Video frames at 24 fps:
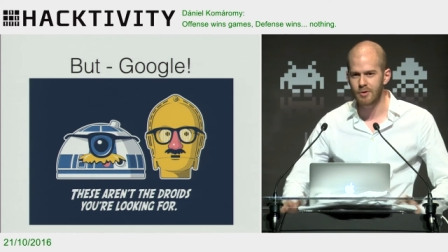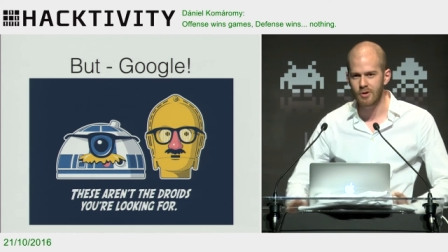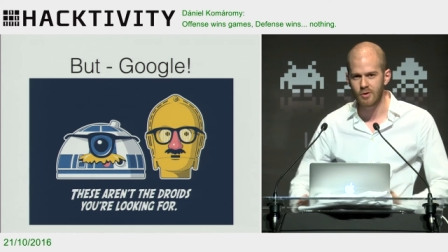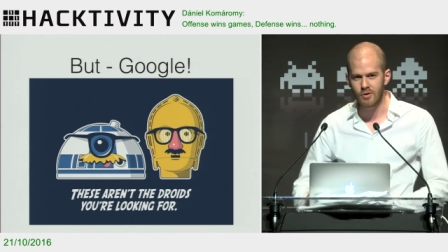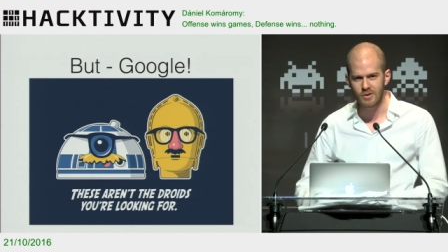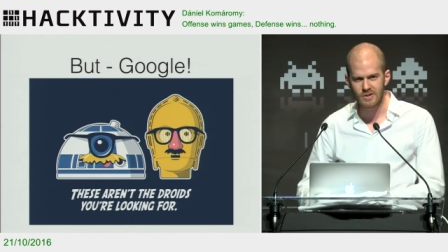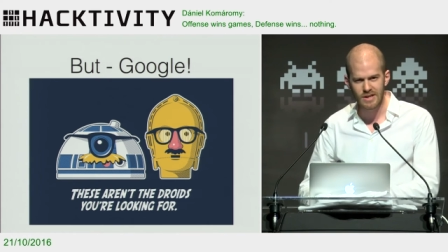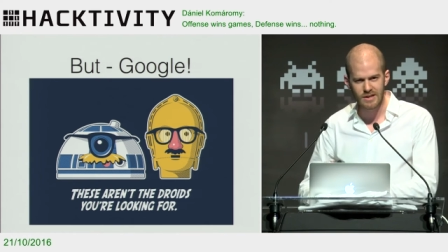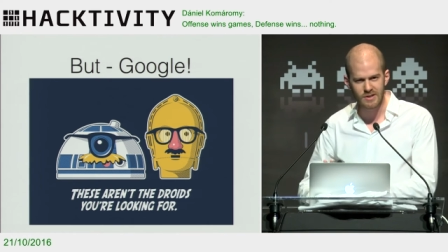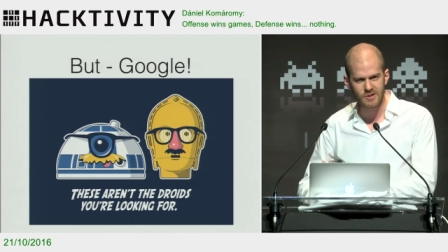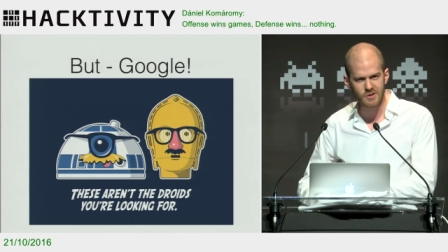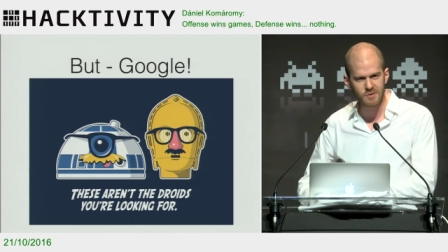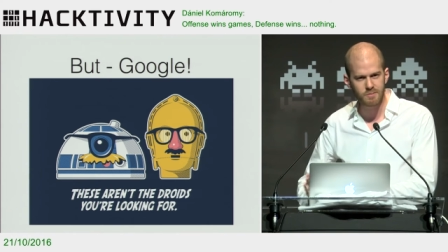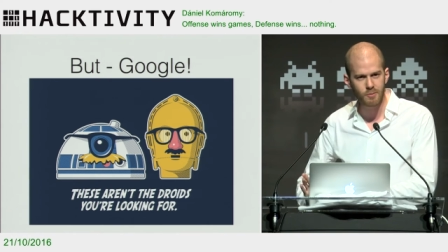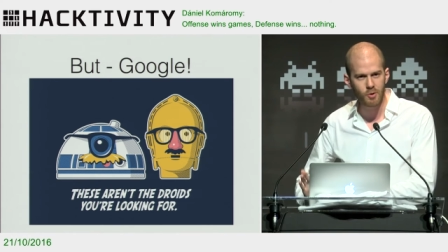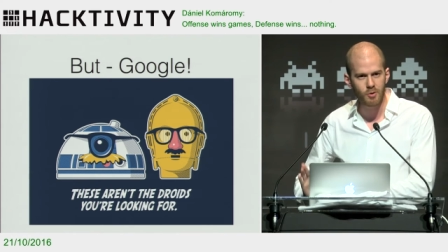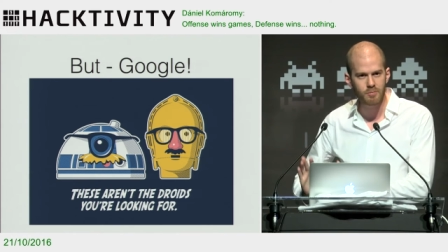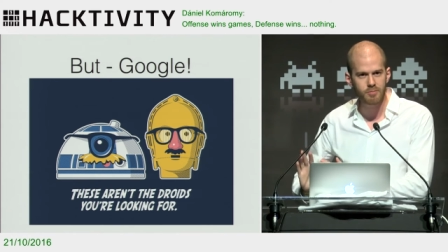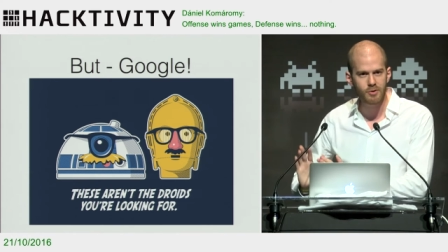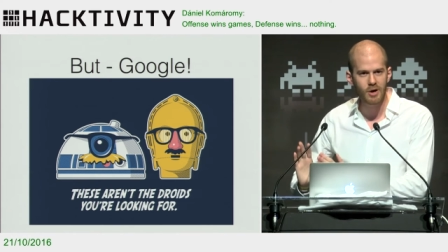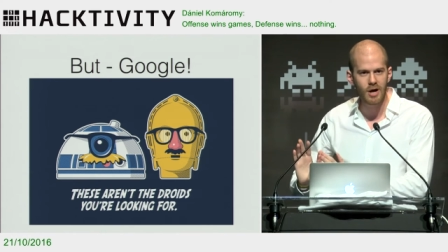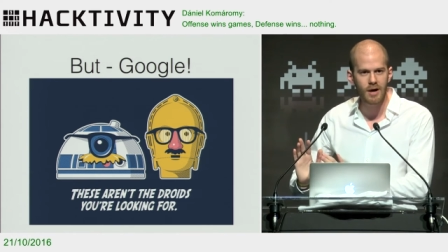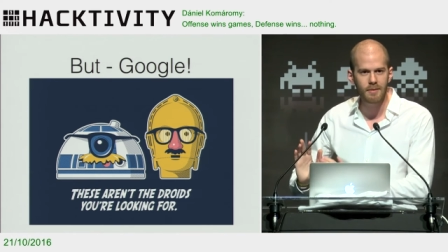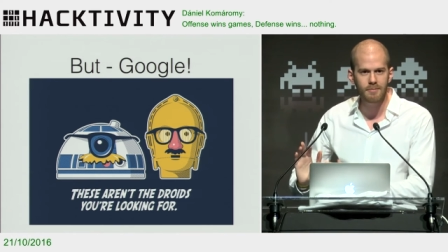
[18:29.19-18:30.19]
It's like a small
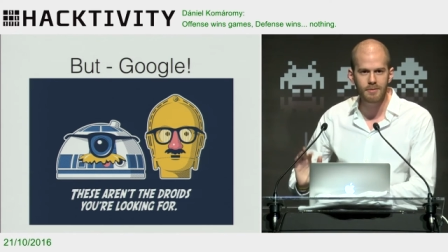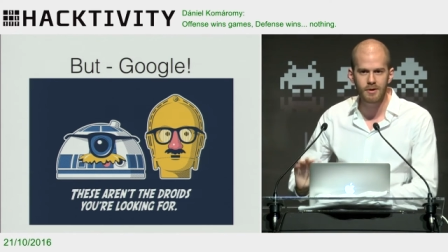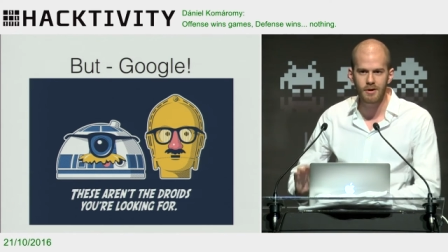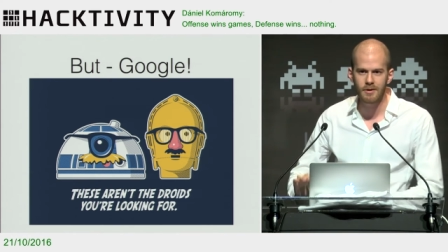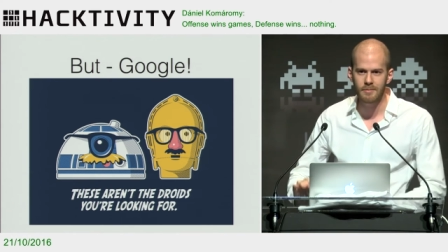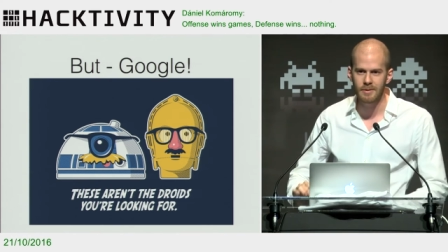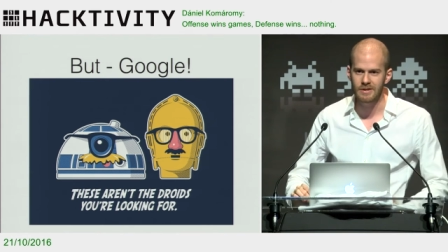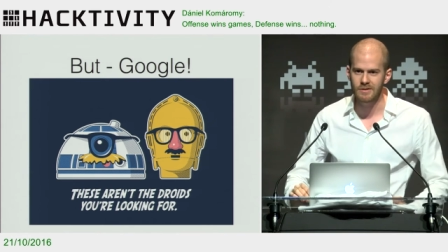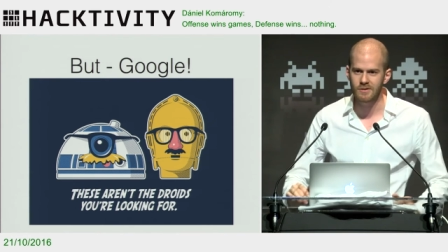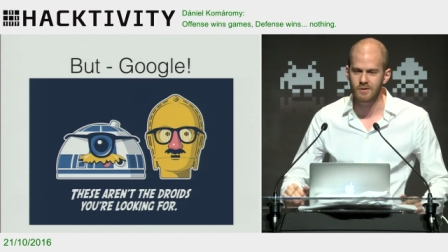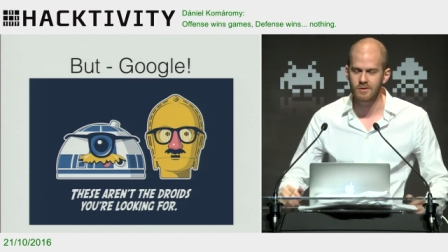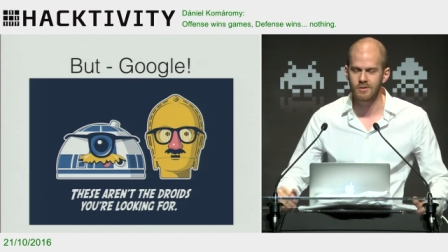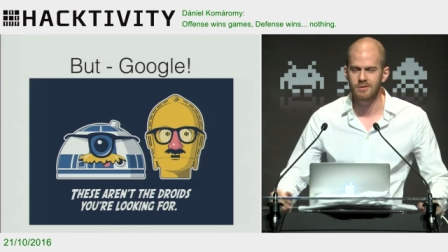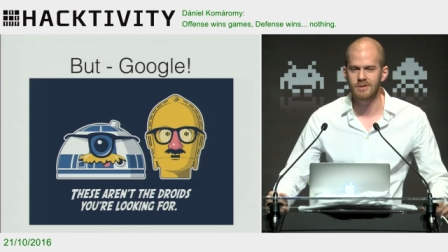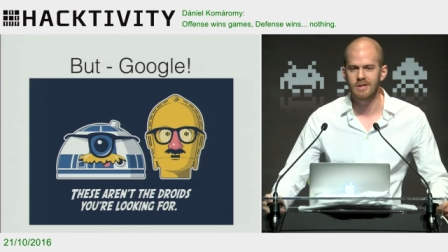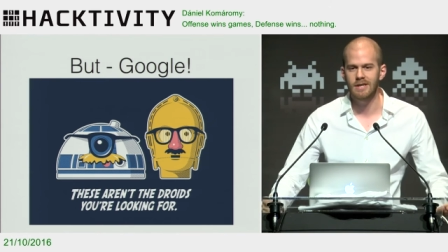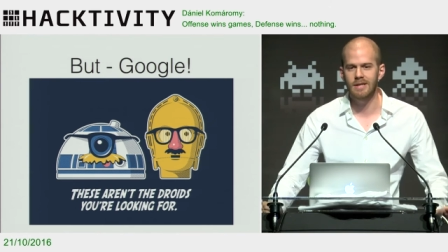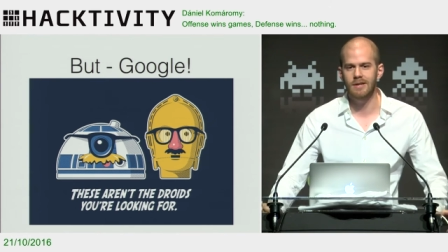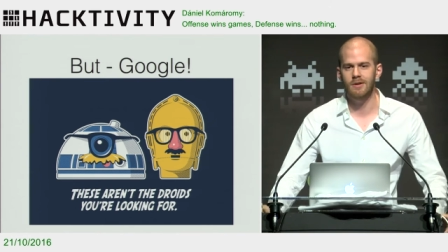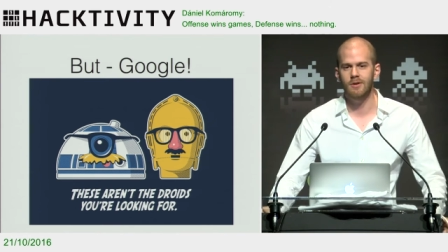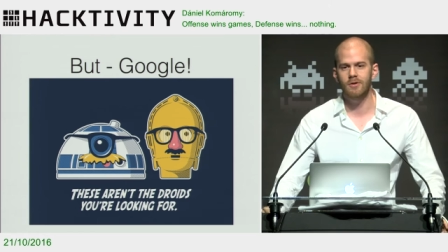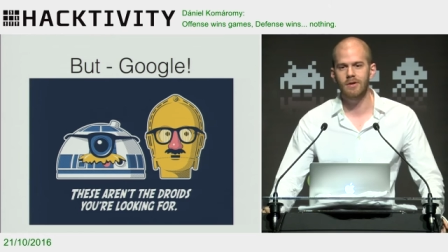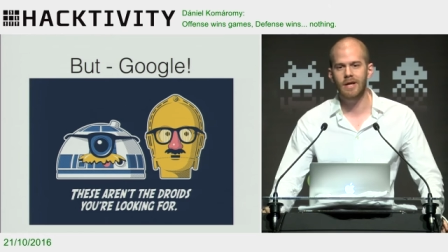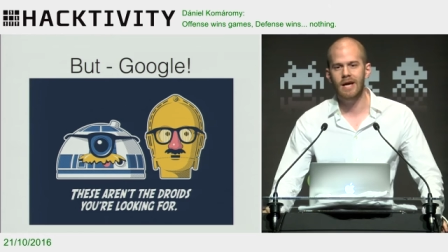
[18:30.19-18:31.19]
problem, and it's
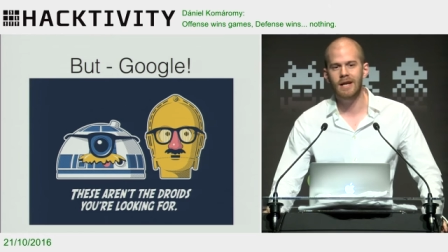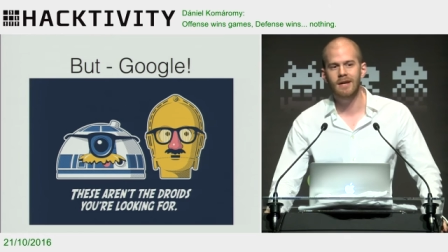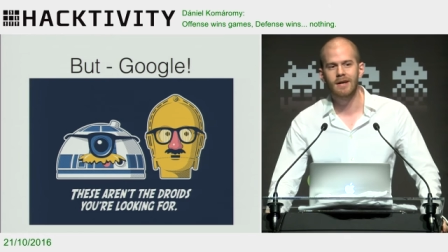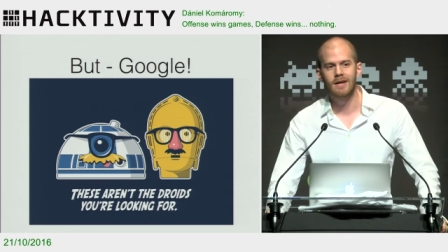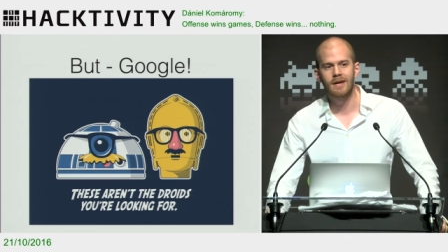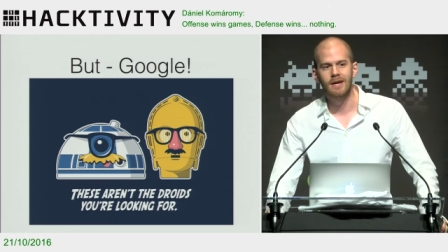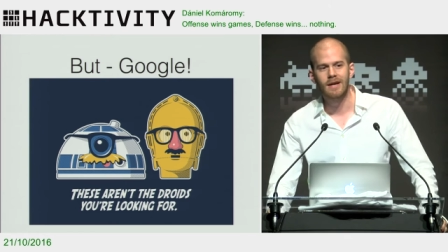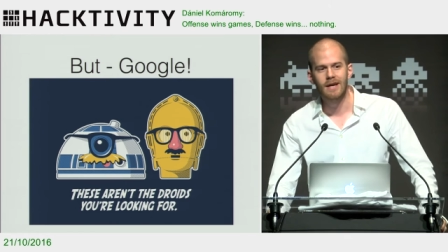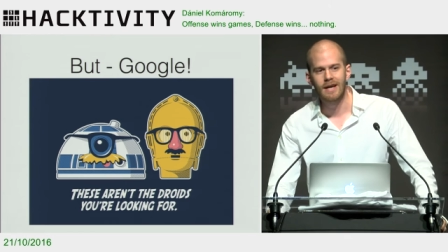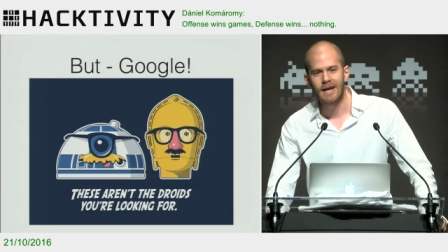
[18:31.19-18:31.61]
contained and all that.